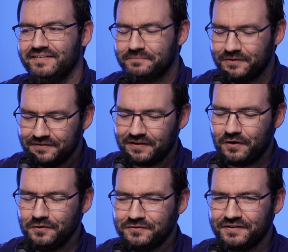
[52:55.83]
but there's a
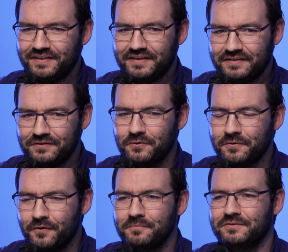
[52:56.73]
culture, I think, in your own
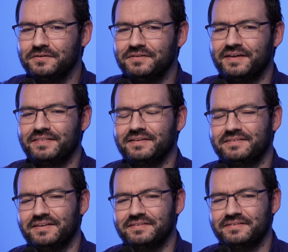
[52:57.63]
home too,
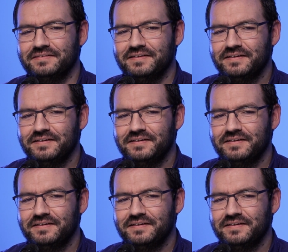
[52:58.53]
that's